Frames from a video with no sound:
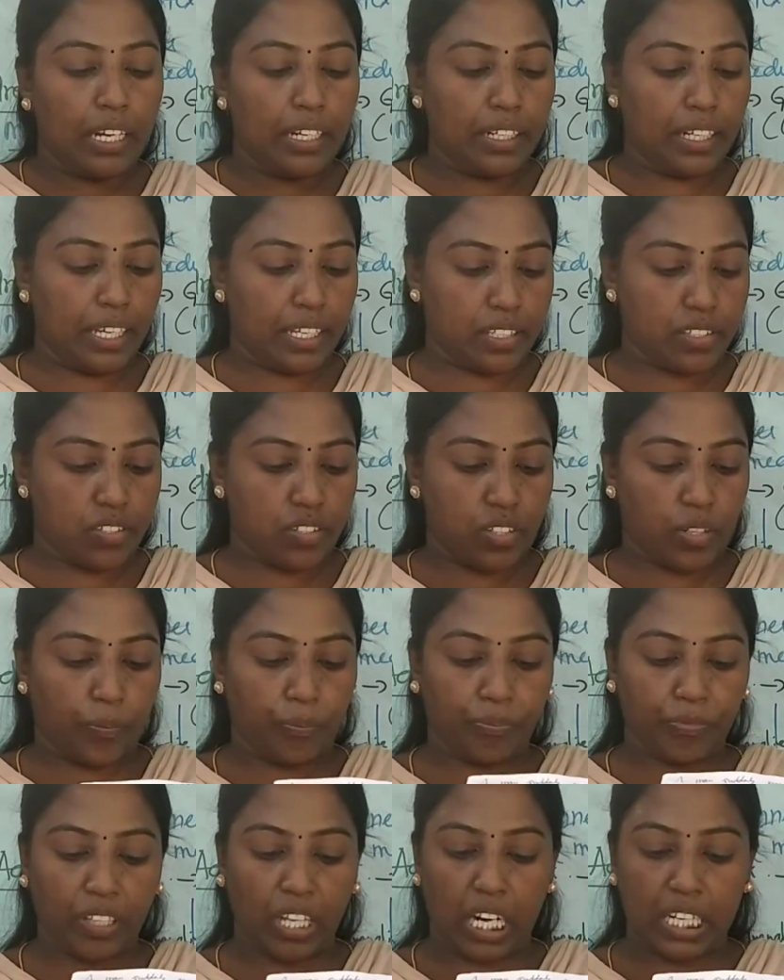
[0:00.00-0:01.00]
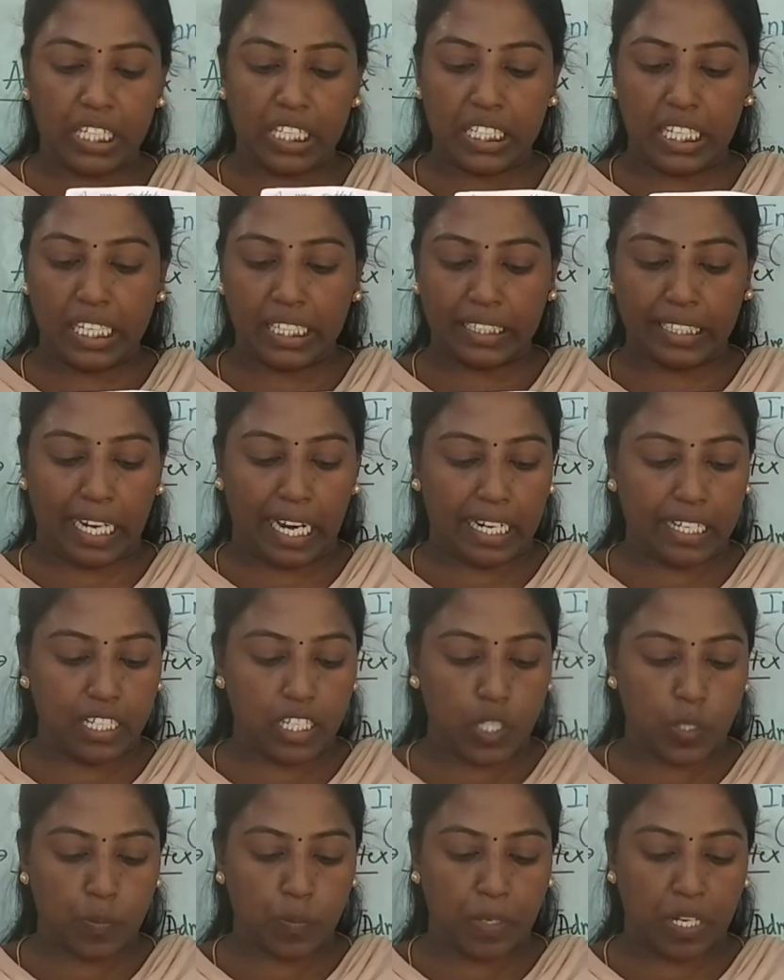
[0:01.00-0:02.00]
Next, adrenal gland
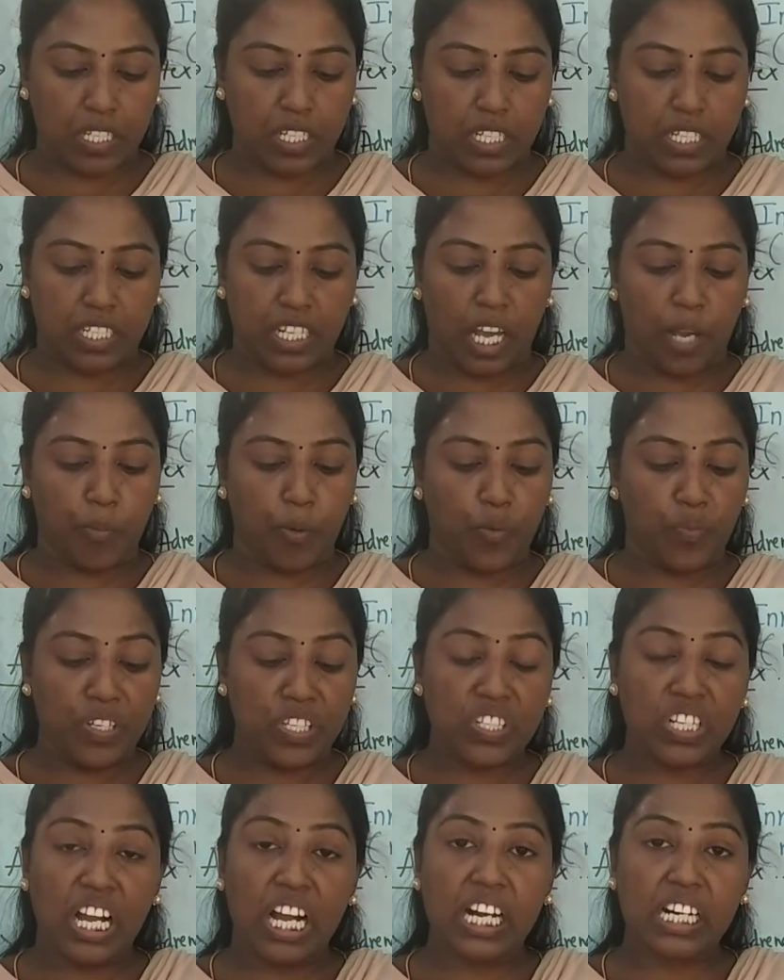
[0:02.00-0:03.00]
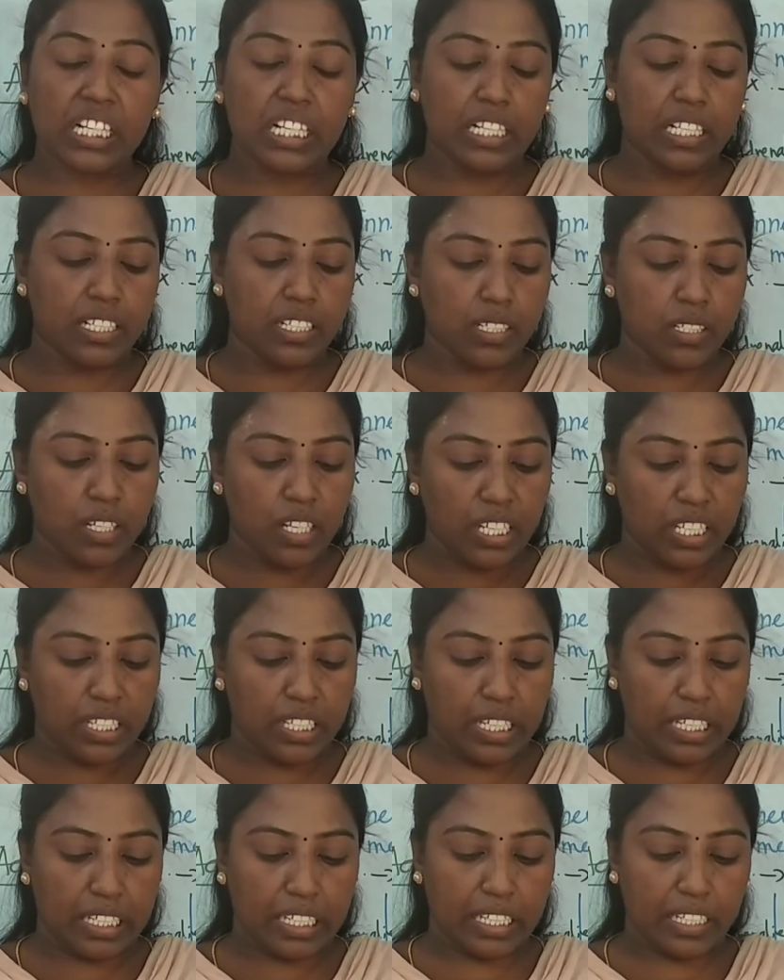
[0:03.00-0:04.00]
is present above which organ?
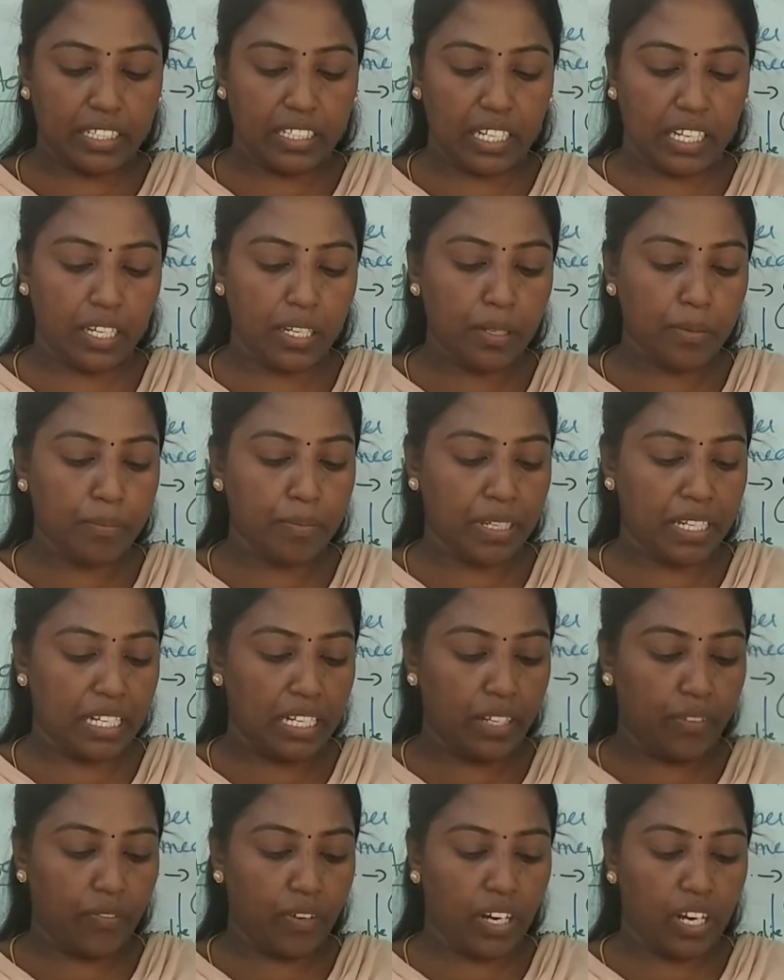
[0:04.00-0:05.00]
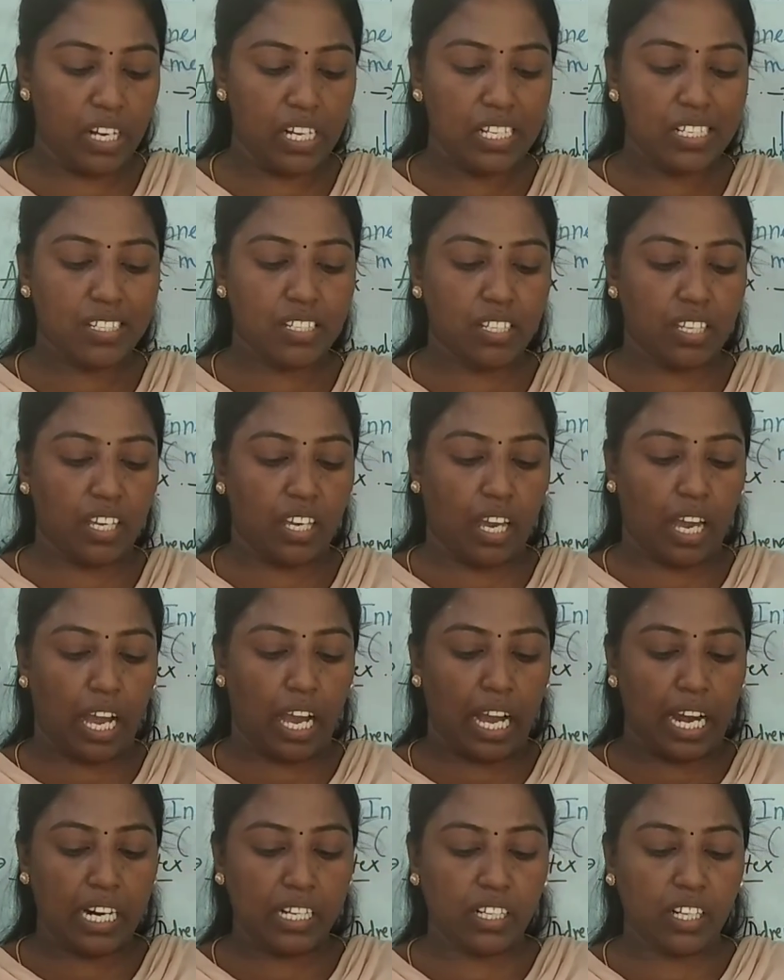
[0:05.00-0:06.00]
A. Kidney. B. Liver. C.
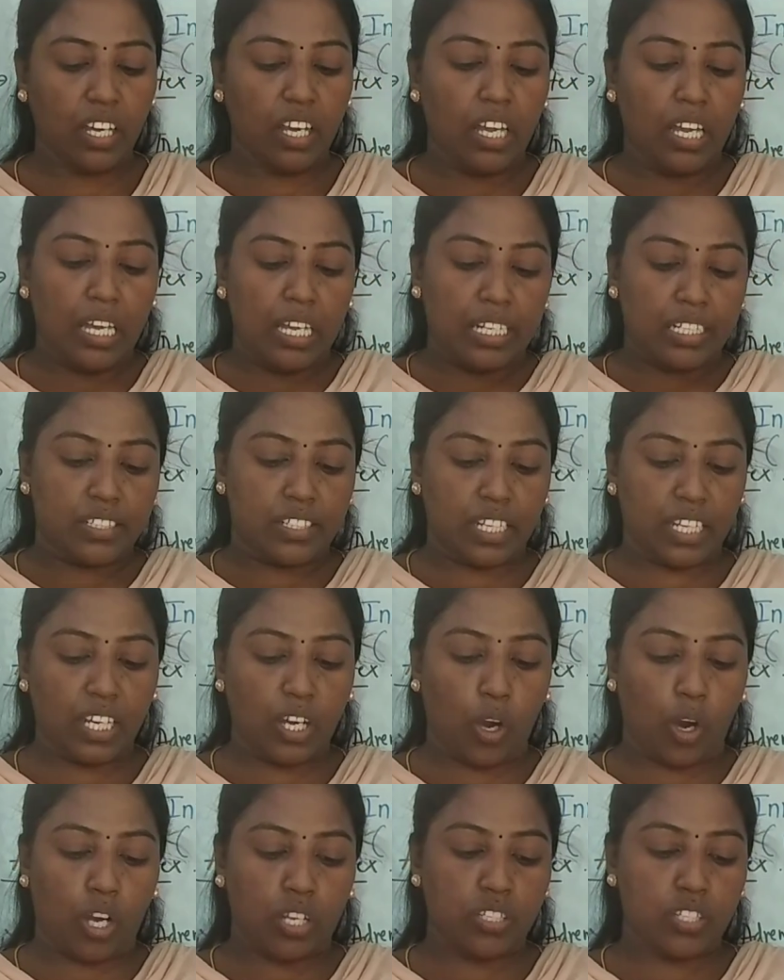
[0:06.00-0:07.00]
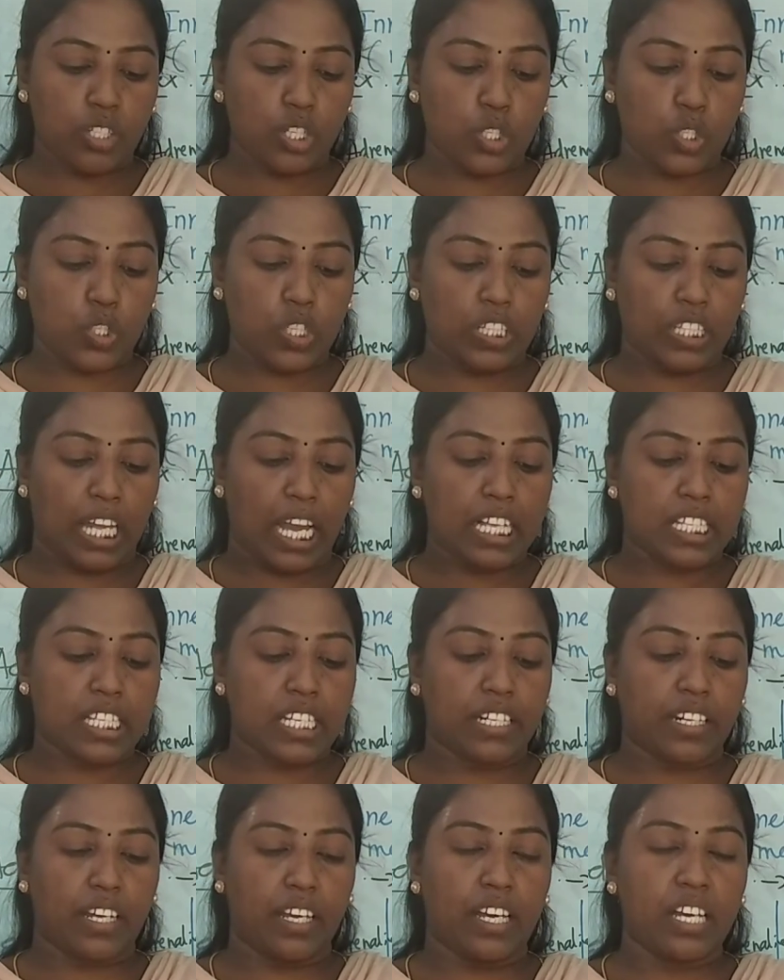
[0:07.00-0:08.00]
Heart. D. Oxytocin. The
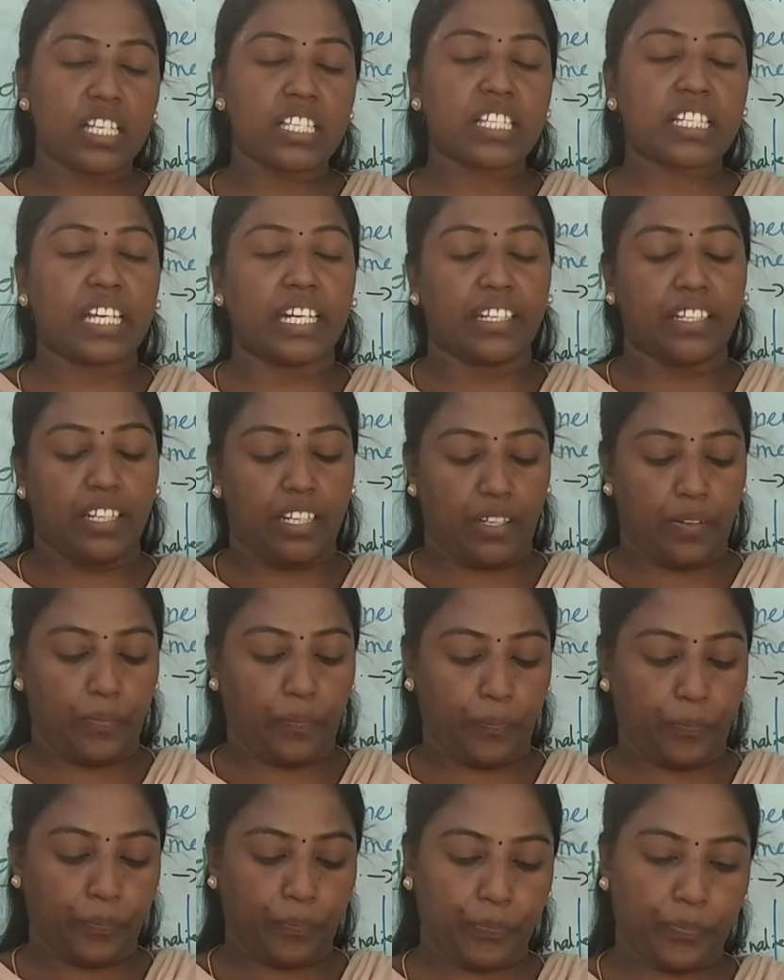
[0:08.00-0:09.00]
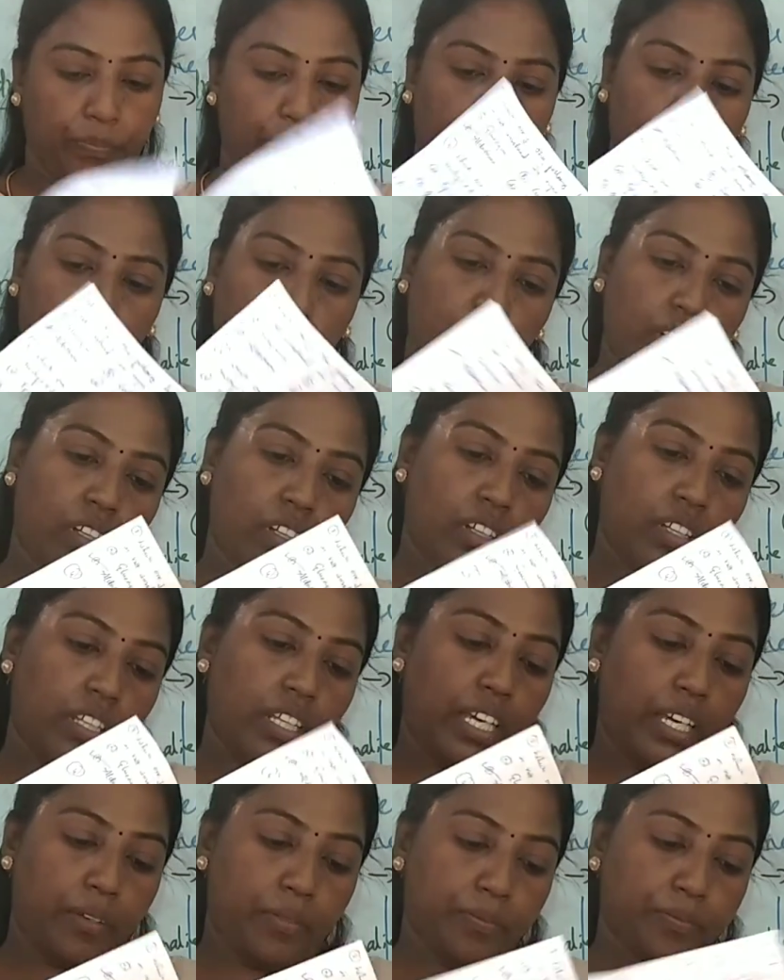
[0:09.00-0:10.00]
answer is kidney.
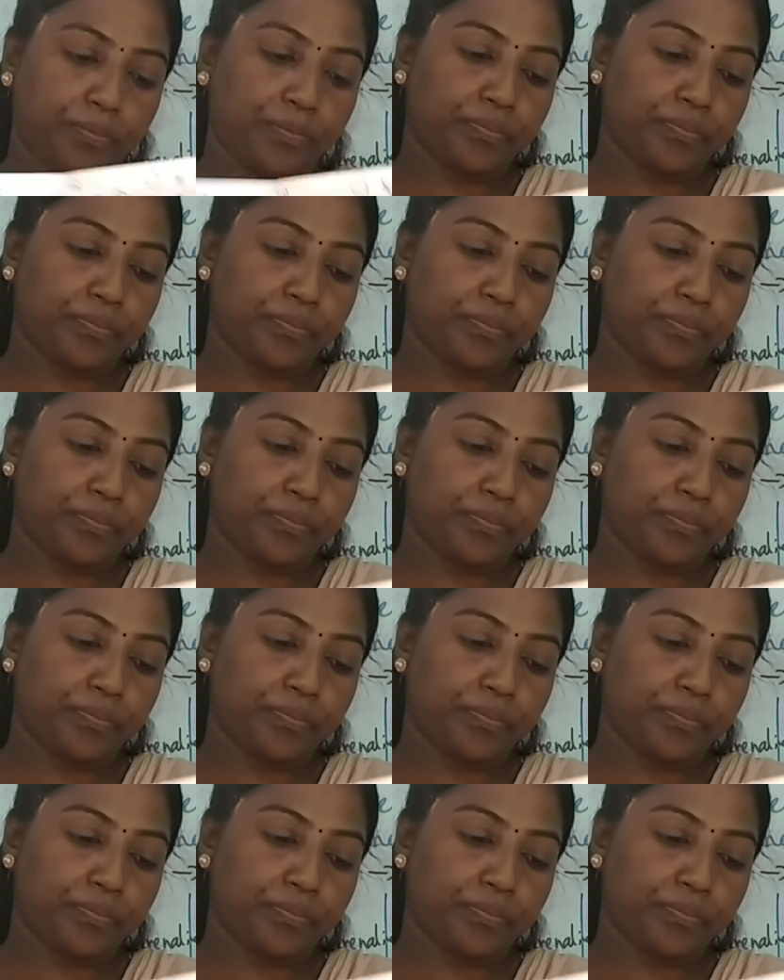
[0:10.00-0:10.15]
A.